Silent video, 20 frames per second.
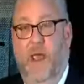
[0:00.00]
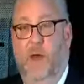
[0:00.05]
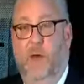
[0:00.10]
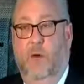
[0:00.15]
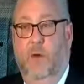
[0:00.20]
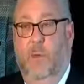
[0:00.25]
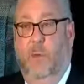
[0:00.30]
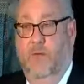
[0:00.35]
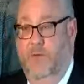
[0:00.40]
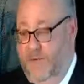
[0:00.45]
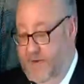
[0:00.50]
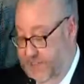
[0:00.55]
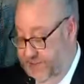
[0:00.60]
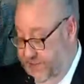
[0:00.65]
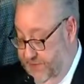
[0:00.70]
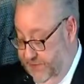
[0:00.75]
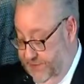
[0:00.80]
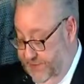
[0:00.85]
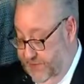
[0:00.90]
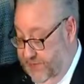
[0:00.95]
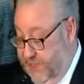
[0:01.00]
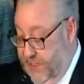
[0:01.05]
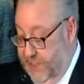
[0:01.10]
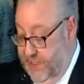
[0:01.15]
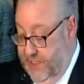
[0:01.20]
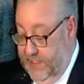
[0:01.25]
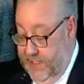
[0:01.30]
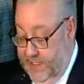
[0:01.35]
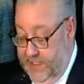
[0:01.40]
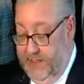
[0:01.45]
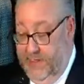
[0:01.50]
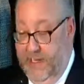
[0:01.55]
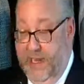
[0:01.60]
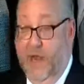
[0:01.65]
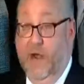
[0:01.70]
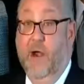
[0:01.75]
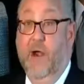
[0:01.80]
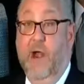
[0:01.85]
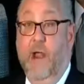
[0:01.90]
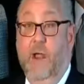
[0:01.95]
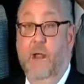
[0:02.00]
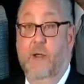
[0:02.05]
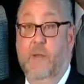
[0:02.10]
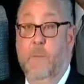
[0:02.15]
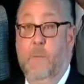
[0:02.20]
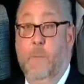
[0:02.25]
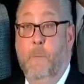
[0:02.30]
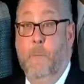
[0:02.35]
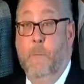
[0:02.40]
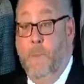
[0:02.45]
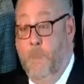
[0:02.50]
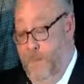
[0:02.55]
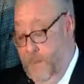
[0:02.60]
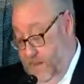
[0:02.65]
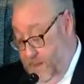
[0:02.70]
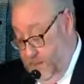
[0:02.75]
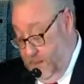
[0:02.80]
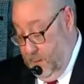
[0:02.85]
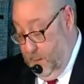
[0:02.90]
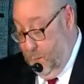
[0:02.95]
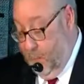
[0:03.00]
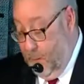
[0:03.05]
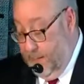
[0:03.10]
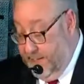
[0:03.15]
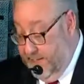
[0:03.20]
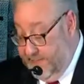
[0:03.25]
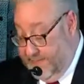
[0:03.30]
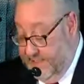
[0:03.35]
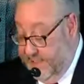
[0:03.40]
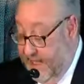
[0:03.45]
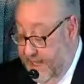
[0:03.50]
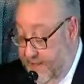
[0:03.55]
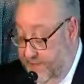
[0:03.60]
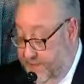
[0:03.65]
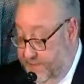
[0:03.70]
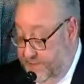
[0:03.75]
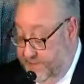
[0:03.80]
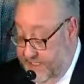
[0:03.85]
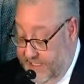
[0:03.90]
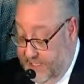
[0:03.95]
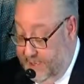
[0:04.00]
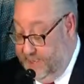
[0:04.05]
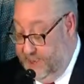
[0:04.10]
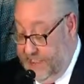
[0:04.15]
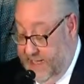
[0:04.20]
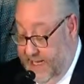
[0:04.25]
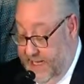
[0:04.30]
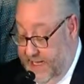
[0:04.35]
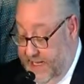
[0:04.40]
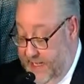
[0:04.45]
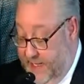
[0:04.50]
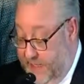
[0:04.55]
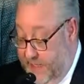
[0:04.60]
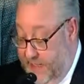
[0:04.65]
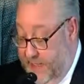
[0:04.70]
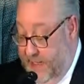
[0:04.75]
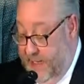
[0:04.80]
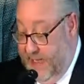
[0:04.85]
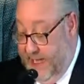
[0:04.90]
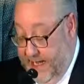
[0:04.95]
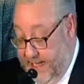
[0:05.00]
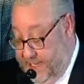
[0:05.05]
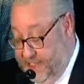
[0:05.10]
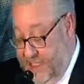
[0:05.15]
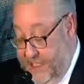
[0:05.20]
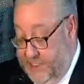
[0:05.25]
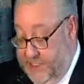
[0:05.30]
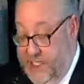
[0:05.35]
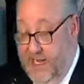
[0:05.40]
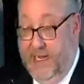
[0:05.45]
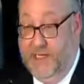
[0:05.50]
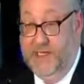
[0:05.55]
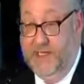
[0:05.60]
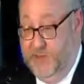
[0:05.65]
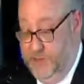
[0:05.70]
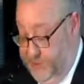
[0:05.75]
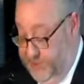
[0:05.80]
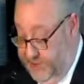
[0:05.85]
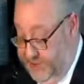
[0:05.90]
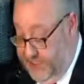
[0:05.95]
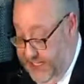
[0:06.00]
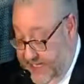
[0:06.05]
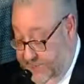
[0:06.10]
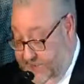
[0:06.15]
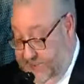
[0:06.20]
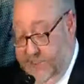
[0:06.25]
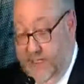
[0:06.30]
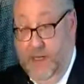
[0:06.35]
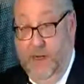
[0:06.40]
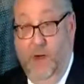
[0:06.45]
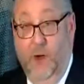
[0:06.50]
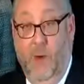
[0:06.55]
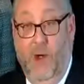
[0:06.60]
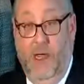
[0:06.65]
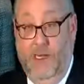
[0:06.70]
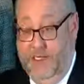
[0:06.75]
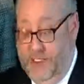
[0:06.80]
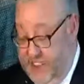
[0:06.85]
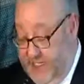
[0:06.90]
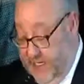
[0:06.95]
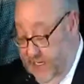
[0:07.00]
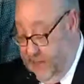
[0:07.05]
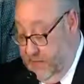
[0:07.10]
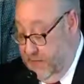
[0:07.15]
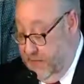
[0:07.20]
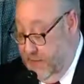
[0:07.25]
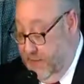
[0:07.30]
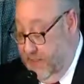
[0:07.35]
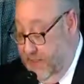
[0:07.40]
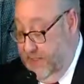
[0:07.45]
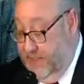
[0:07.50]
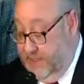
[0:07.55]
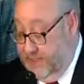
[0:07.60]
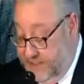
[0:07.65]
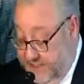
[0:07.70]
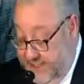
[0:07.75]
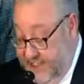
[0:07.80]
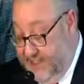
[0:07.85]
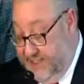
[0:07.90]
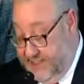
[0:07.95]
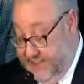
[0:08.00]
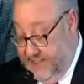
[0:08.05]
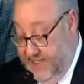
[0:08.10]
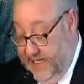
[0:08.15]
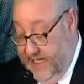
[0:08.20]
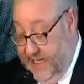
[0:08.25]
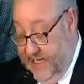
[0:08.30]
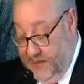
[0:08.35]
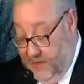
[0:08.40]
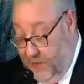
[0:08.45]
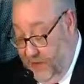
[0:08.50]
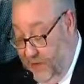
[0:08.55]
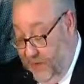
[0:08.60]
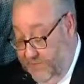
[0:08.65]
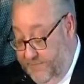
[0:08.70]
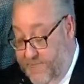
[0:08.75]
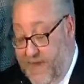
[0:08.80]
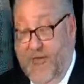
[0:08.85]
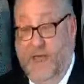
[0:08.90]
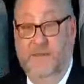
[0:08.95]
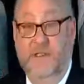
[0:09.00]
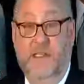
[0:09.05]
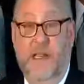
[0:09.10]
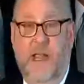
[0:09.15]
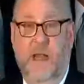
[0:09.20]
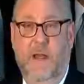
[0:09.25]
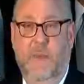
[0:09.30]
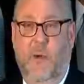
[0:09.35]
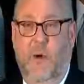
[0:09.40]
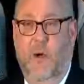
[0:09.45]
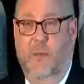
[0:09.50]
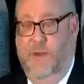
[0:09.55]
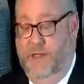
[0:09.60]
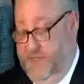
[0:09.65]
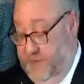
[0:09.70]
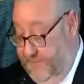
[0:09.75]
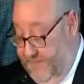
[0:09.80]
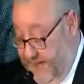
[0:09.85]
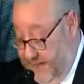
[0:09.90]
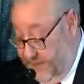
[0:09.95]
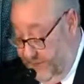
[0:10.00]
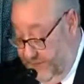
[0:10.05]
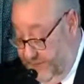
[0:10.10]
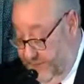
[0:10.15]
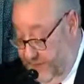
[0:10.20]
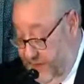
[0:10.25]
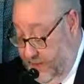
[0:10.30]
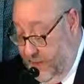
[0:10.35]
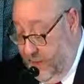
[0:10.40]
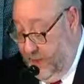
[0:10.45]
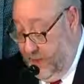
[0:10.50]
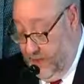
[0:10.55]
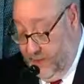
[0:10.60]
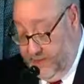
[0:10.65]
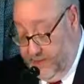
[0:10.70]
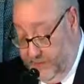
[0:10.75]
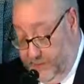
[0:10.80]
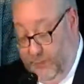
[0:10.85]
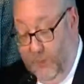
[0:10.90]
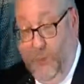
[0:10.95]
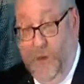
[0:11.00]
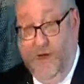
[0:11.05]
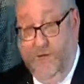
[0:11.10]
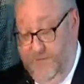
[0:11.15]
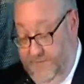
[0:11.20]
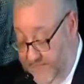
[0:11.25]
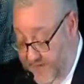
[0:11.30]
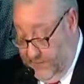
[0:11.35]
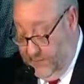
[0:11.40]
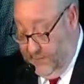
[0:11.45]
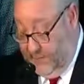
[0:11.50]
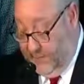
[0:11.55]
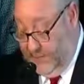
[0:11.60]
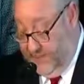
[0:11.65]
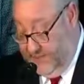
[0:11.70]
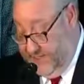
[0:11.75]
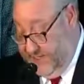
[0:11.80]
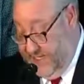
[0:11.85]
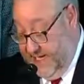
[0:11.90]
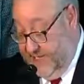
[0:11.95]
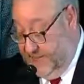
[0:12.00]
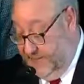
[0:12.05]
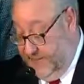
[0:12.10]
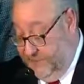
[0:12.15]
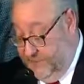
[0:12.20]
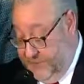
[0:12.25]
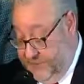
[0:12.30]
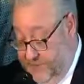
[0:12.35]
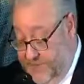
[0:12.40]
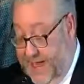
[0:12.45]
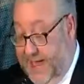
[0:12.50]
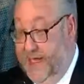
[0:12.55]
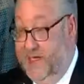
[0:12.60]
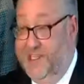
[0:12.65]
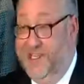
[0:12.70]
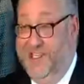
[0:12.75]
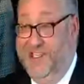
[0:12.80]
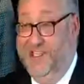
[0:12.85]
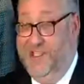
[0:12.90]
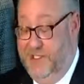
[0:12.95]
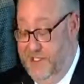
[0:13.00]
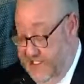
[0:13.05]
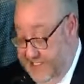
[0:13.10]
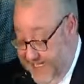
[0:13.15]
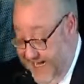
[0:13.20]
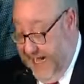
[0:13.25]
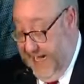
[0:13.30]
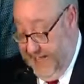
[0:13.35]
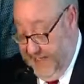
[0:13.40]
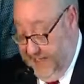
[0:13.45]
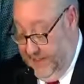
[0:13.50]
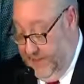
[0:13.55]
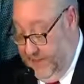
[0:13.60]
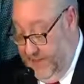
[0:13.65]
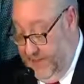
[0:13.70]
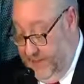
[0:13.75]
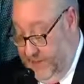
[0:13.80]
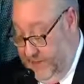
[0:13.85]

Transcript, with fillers: medical professionals in the area. Working together, DOJ, HHS through SAMHSA and OIG, CDC and all five state departments of health are deploying federal and state level strategies today